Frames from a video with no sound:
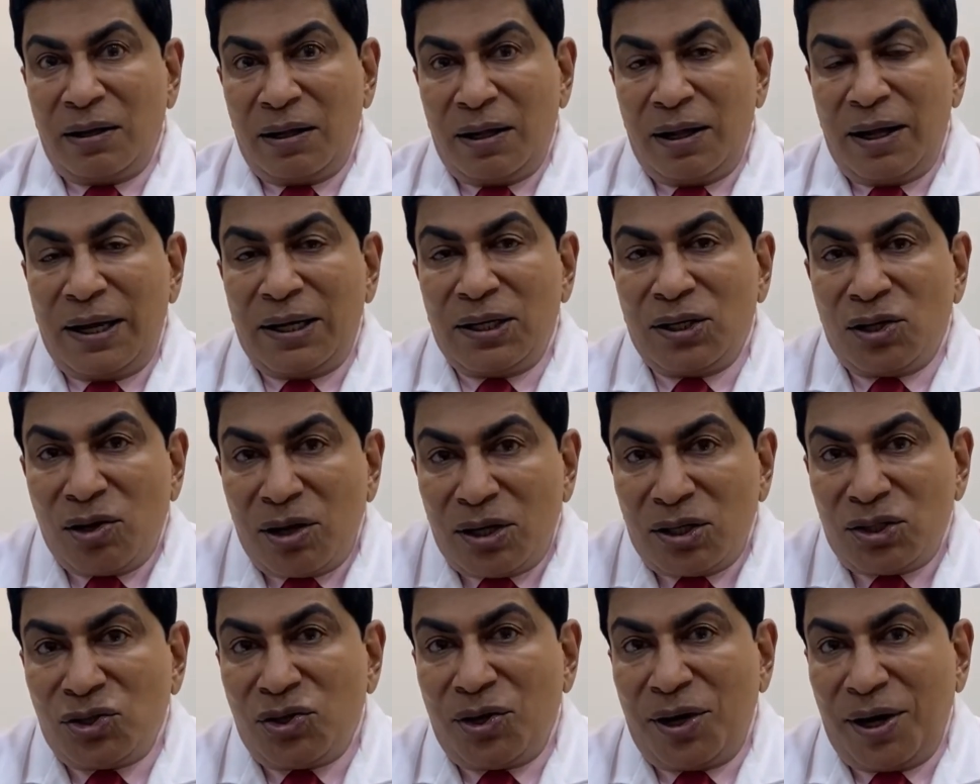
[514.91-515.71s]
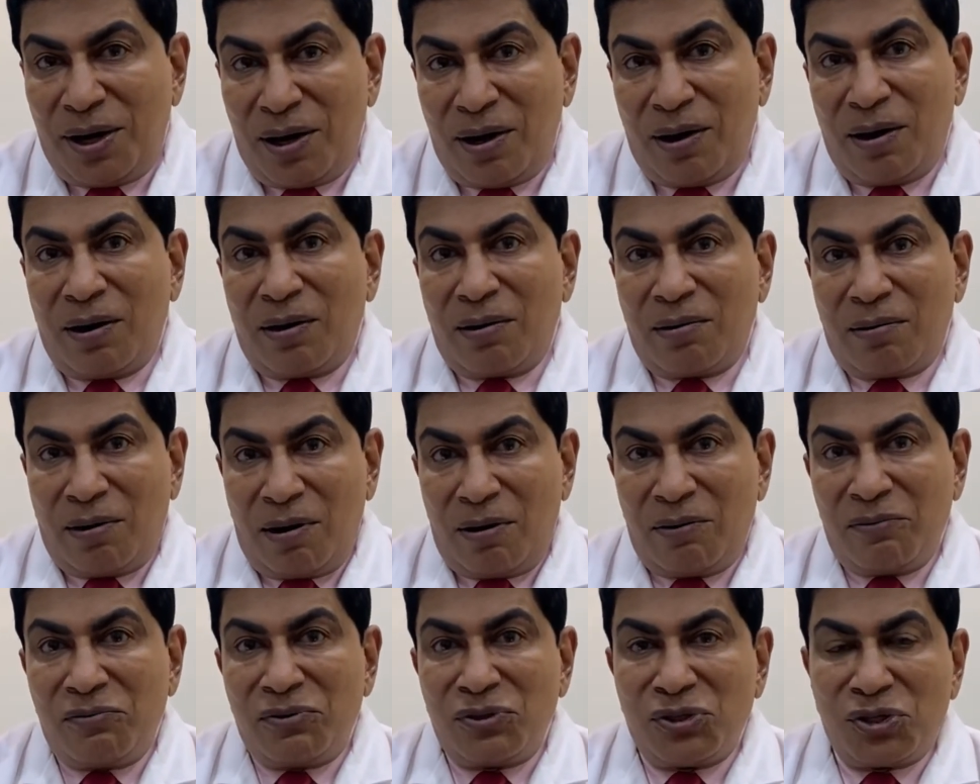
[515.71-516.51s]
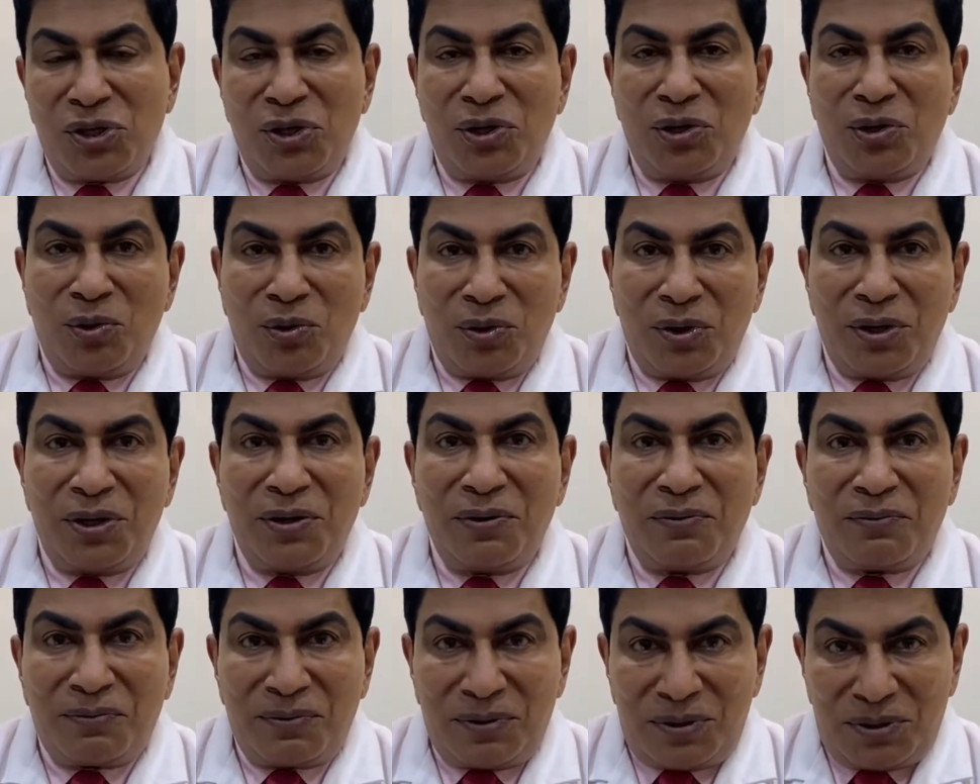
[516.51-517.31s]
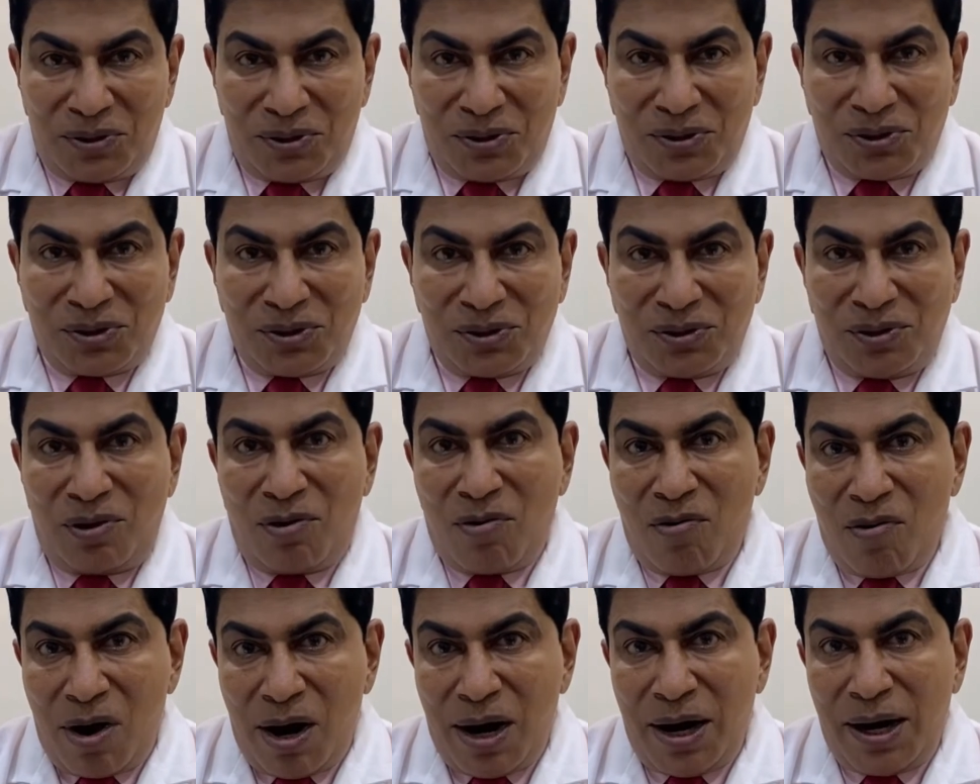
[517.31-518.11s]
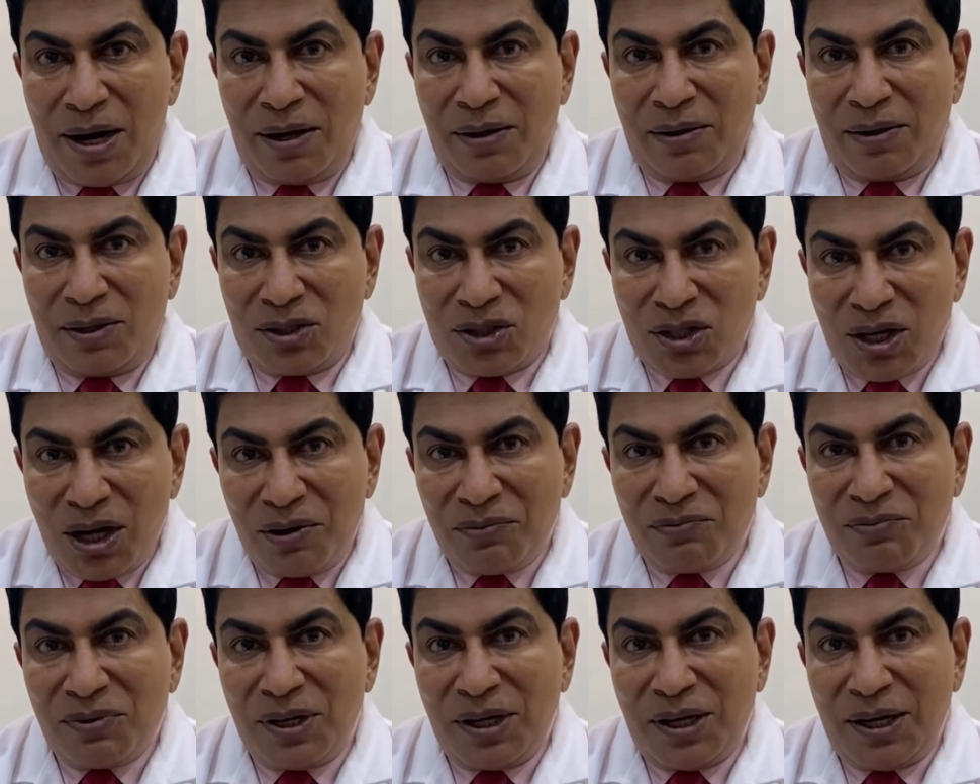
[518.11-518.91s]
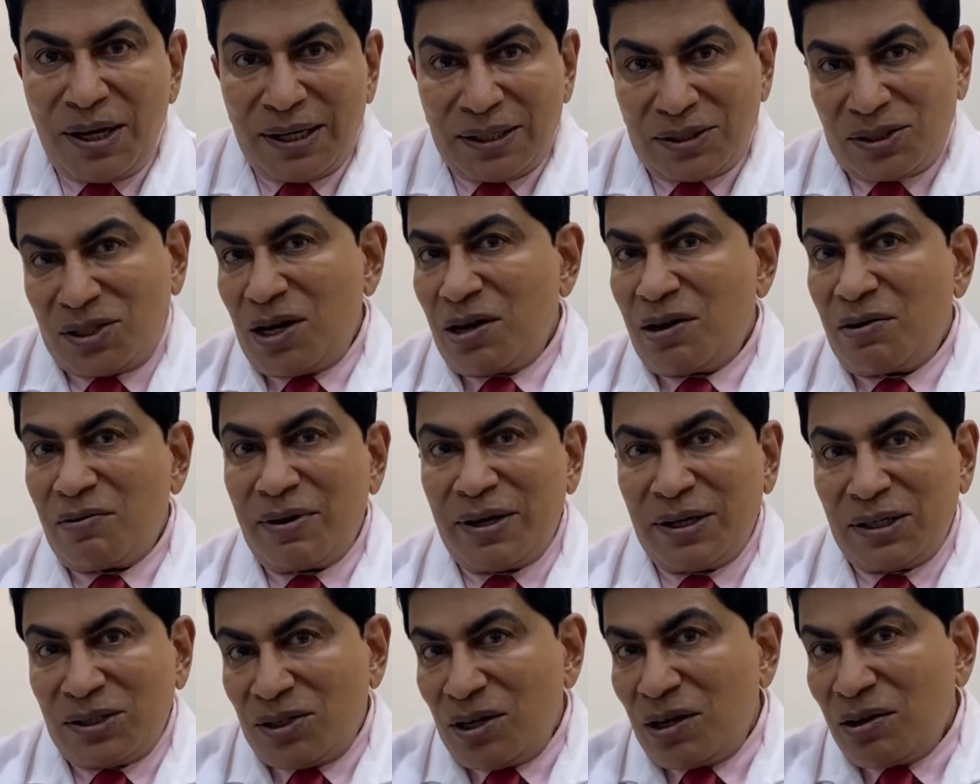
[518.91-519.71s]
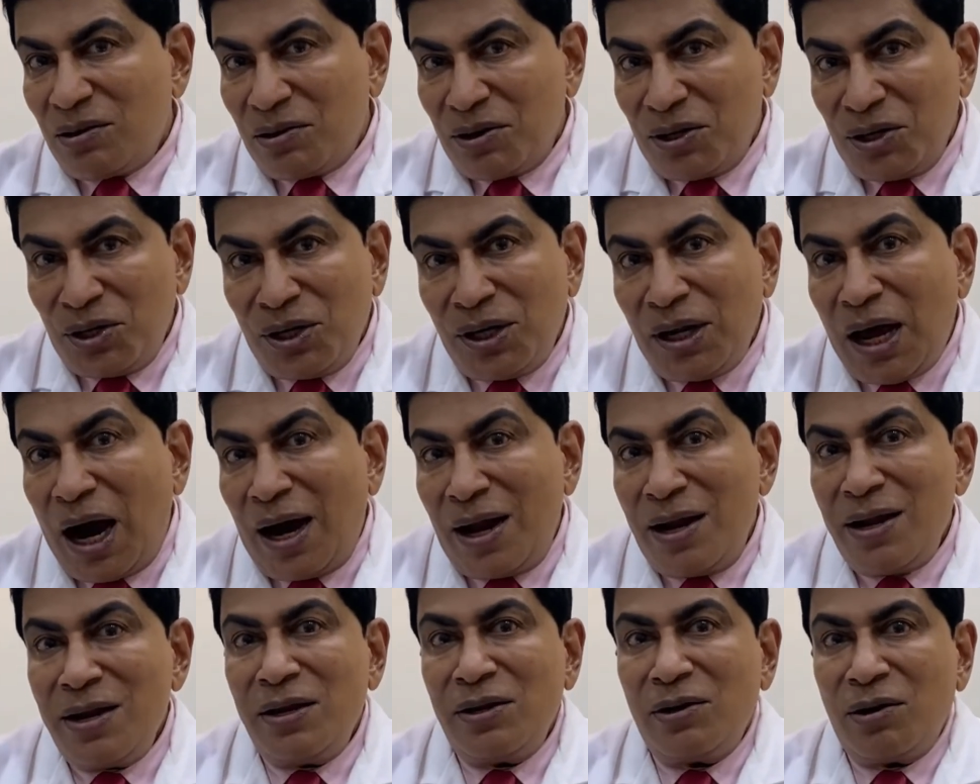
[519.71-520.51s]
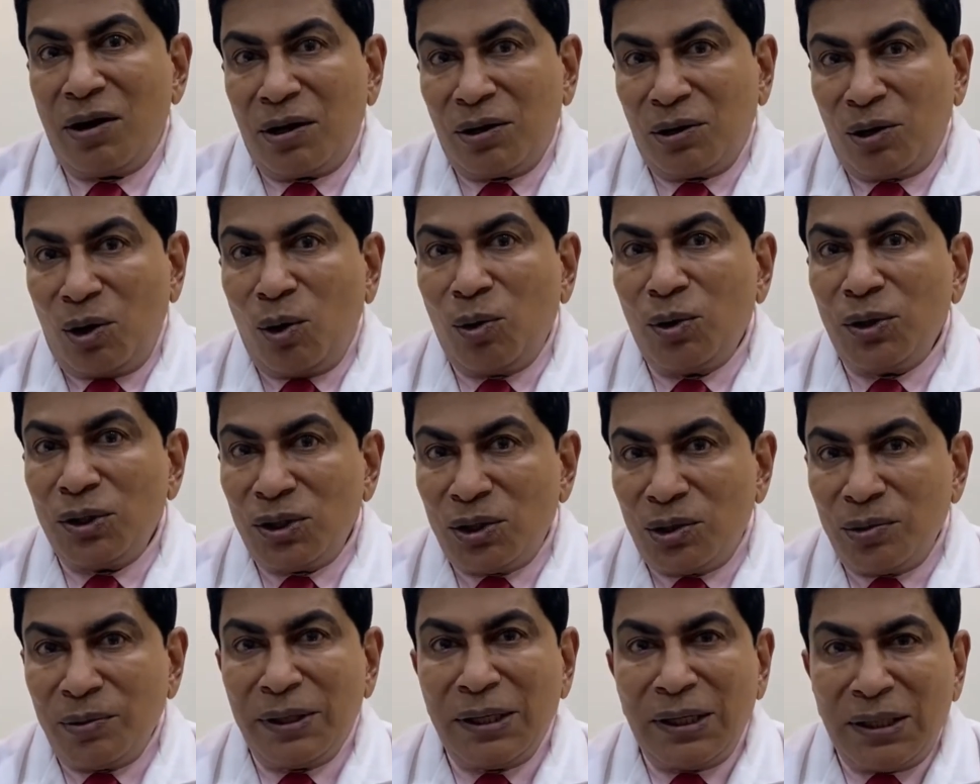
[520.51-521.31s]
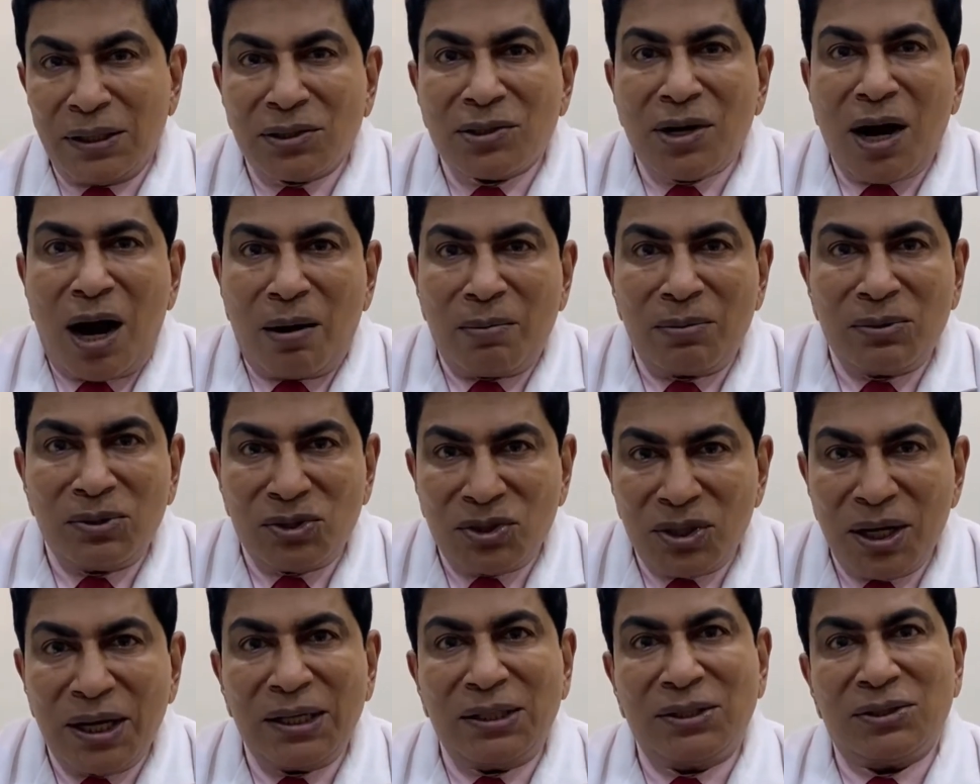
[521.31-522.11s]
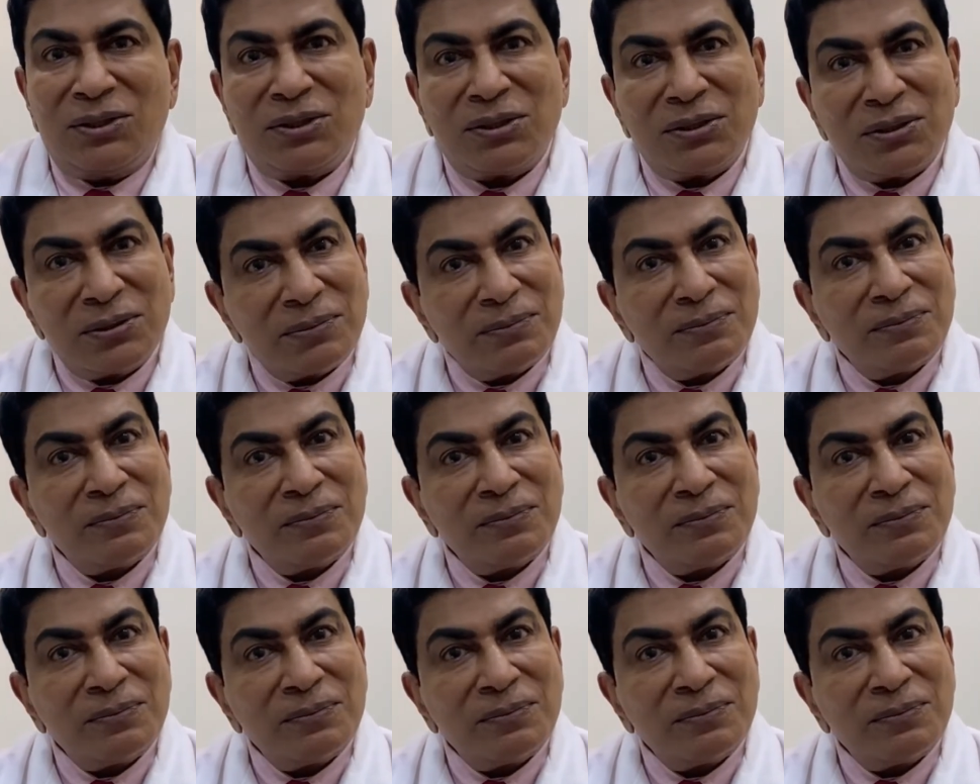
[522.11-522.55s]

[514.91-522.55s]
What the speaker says: luxury car? Obviously, you know the difference. The ride, the safety, etc., etc. I need not go into it. It's common sense.